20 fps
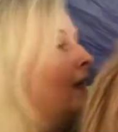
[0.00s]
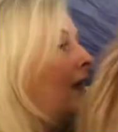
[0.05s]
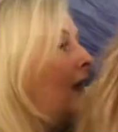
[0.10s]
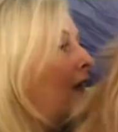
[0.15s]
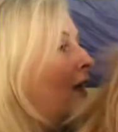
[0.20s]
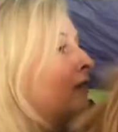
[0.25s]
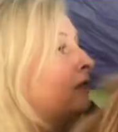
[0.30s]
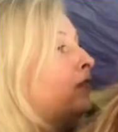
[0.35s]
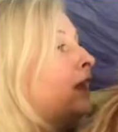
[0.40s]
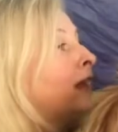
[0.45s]

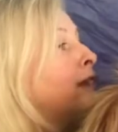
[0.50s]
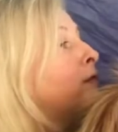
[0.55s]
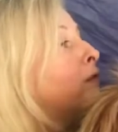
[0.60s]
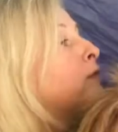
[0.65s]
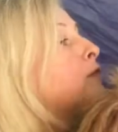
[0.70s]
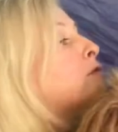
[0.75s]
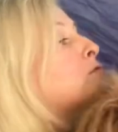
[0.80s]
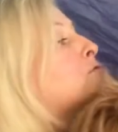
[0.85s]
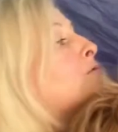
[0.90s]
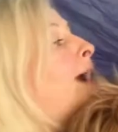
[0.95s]
They
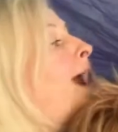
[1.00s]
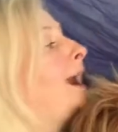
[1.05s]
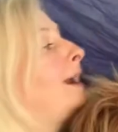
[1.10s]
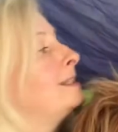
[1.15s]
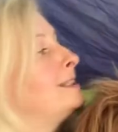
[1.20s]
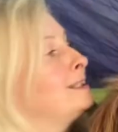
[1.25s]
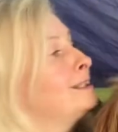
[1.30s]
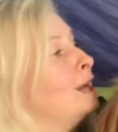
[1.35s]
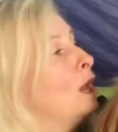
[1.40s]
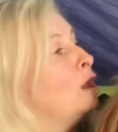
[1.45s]
thrashed
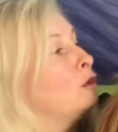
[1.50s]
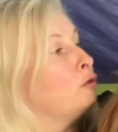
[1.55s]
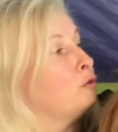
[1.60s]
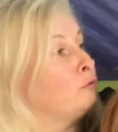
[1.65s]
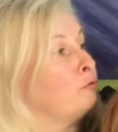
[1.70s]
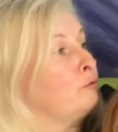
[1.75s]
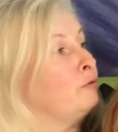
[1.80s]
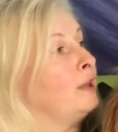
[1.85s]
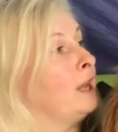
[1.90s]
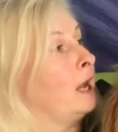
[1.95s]
through
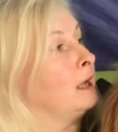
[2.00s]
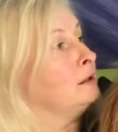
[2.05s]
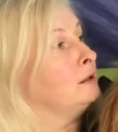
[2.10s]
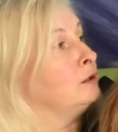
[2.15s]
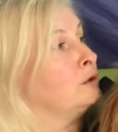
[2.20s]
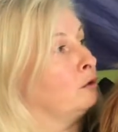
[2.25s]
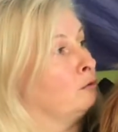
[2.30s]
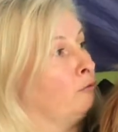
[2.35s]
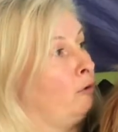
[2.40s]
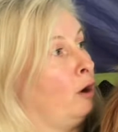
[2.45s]
the
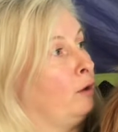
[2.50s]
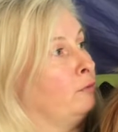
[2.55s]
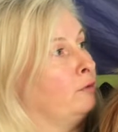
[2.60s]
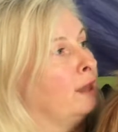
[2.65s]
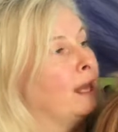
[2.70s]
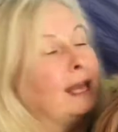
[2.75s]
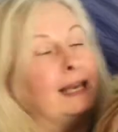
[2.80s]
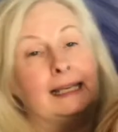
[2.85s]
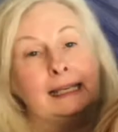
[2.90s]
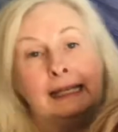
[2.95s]
undergrowth,
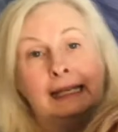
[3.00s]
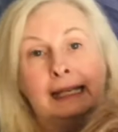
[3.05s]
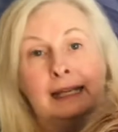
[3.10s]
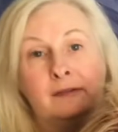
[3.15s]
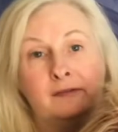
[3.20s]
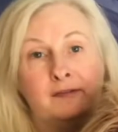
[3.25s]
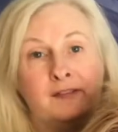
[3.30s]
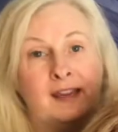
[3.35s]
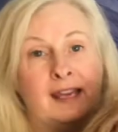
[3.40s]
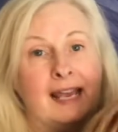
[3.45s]

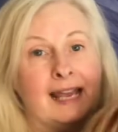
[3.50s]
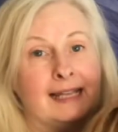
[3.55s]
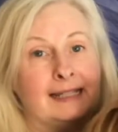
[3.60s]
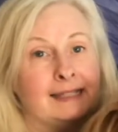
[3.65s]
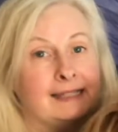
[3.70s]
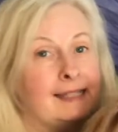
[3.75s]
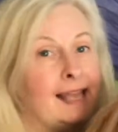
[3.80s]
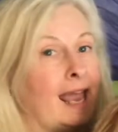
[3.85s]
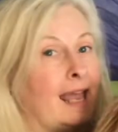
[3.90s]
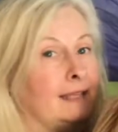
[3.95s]
leafy and
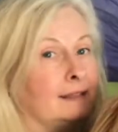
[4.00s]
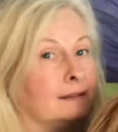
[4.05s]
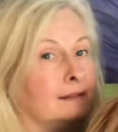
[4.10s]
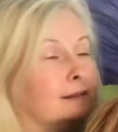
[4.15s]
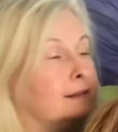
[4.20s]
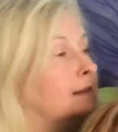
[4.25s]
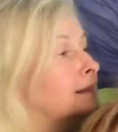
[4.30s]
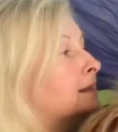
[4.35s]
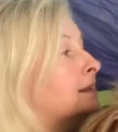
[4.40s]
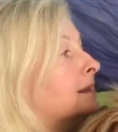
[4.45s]

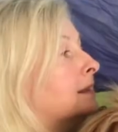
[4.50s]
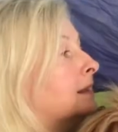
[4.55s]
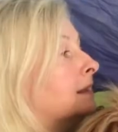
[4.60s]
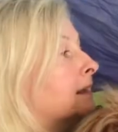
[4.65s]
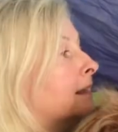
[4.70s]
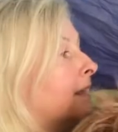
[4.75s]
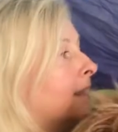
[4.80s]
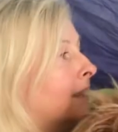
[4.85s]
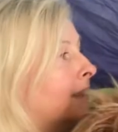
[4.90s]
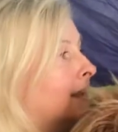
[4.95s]
dense,
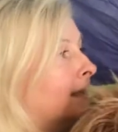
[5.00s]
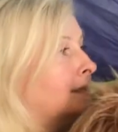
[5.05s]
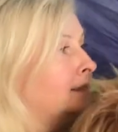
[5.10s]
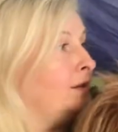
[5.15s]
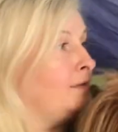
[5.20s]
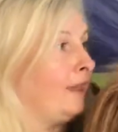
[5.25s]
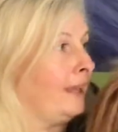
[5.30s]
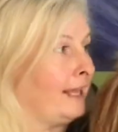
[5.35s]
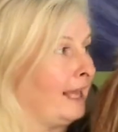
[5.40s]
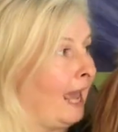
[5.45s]
till they
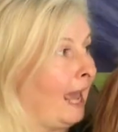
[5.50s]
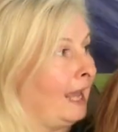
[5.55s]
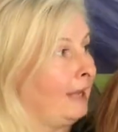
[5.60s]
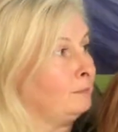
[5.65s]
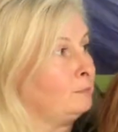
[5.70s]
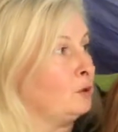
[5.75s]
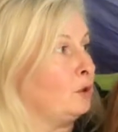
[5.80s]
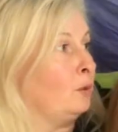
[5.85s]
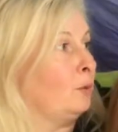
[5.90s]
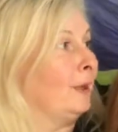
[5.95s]
came
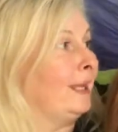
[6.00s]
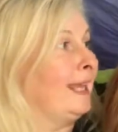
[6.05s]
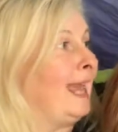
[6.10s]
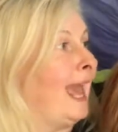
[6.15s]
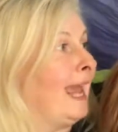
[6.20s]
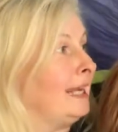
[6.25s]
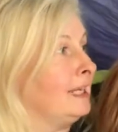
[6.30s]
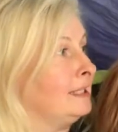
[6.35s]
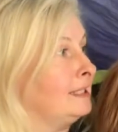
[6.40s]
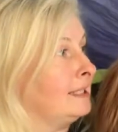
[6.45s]
to a
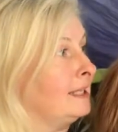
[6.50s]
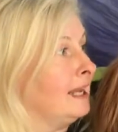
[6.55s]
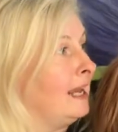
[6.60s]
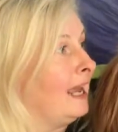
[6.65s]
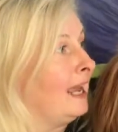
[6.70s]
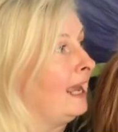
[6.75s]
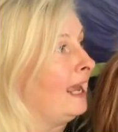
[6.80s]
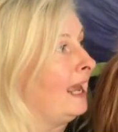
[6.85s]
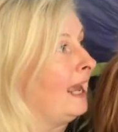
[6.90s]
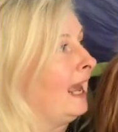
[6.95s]
gate
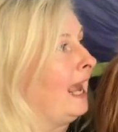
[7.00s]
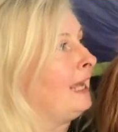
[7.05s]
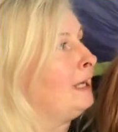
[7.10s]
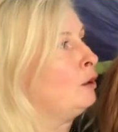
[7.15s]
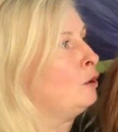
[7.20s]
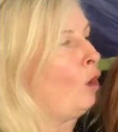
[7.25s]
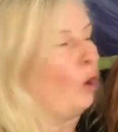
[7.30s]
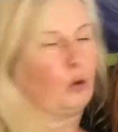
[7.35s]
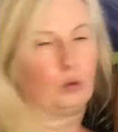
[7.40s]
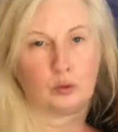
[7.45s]
in an
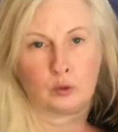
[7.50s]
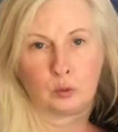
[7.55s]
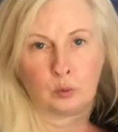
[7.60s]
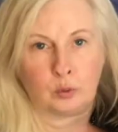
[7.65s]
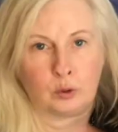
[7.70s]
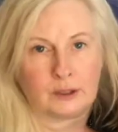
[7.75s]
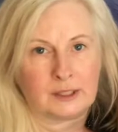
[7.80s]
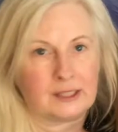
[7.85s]
old wooden